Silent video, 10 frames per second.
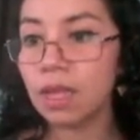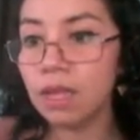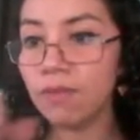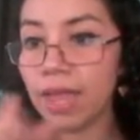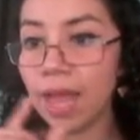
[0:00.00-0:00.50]

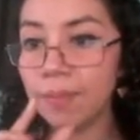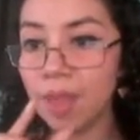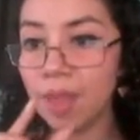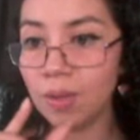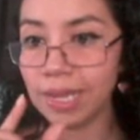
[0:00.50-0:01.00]
If I have
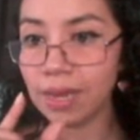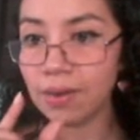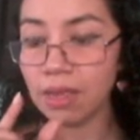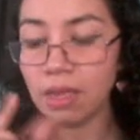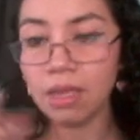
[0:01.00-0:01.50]
the
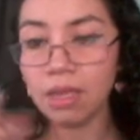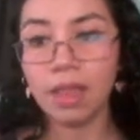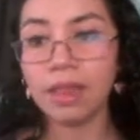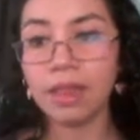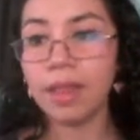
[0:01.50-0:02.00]
auxiliary,
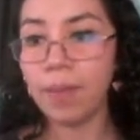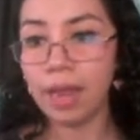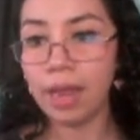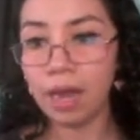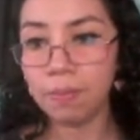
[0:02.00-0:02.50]
the
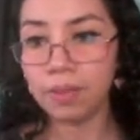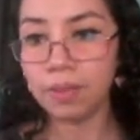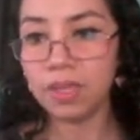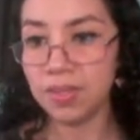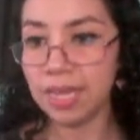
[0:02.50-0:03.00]
verb
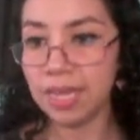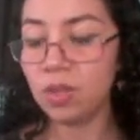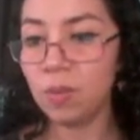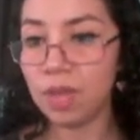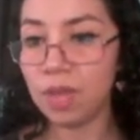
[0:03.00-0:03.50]
doesn't
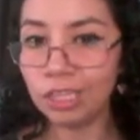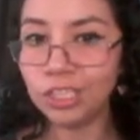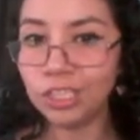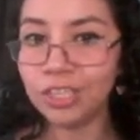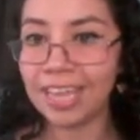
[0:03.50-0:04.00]
need to be
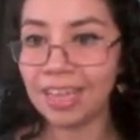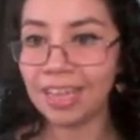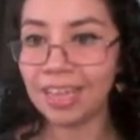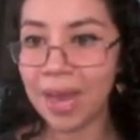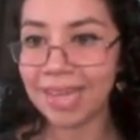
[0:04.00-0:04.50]
conjugated
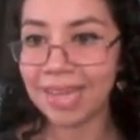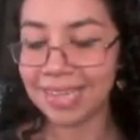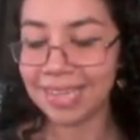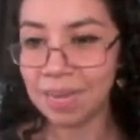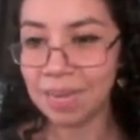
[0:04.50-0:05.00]
in past
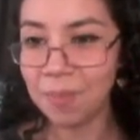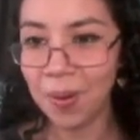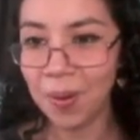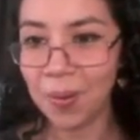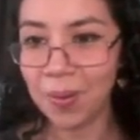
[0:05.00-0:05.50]

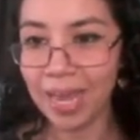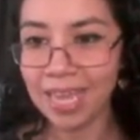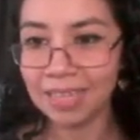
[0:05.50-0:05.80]
anymore, right?